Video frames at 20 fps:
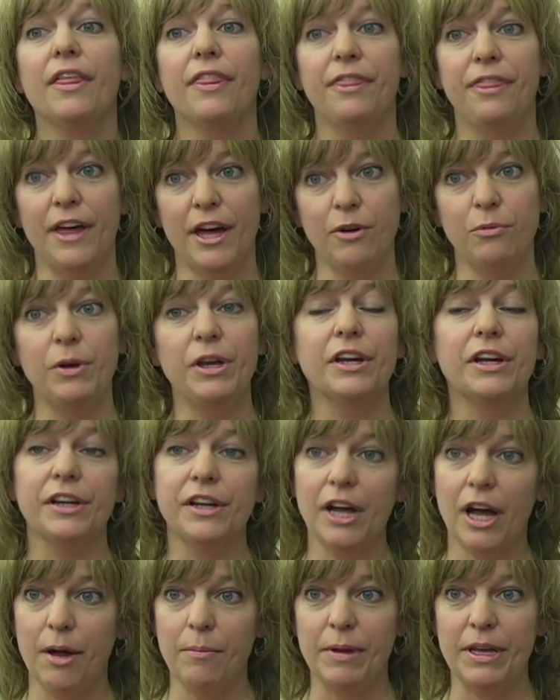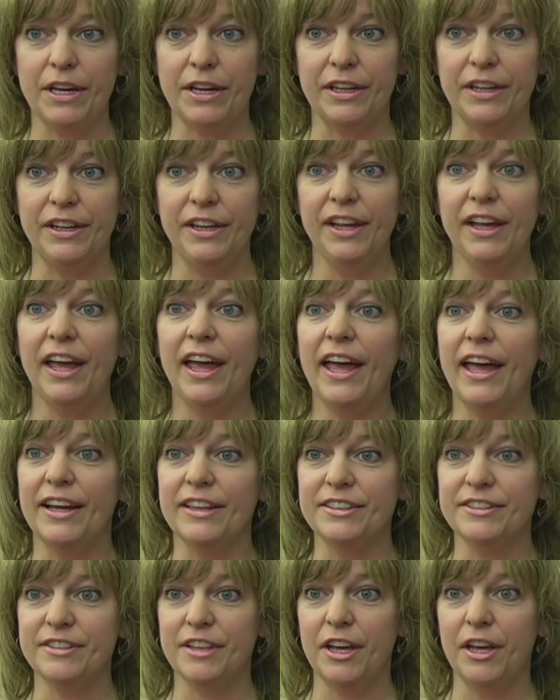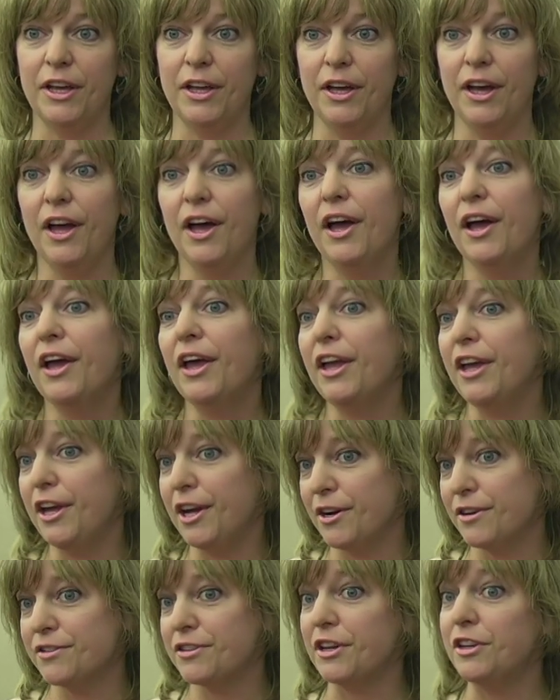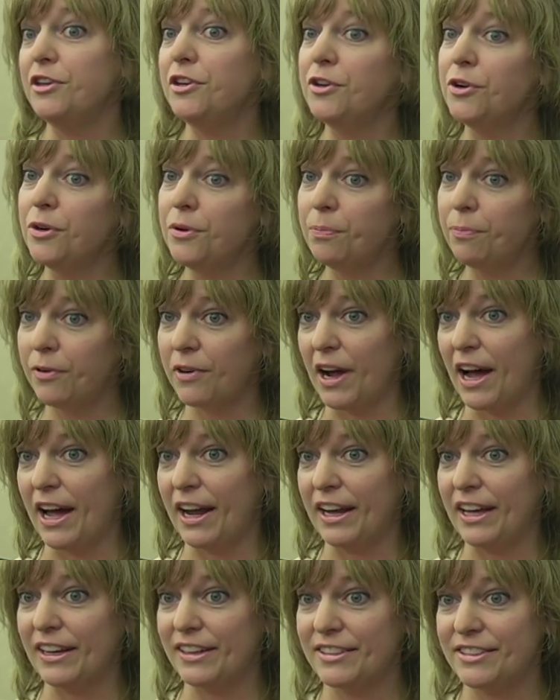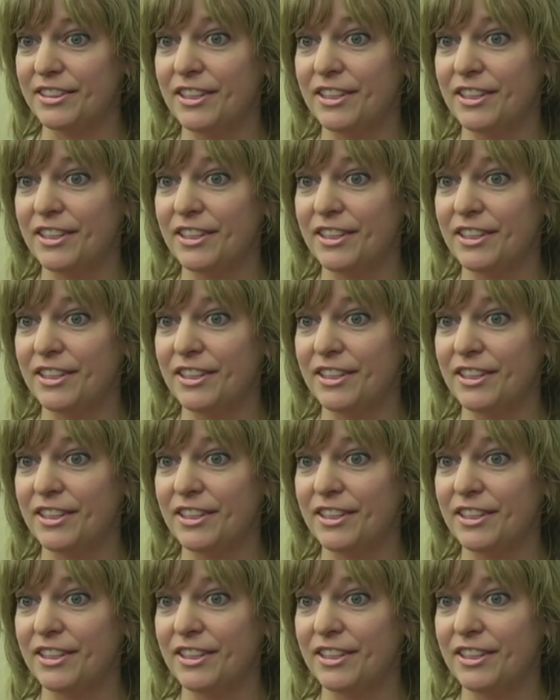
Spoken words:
Then we can come in and say, here's a new product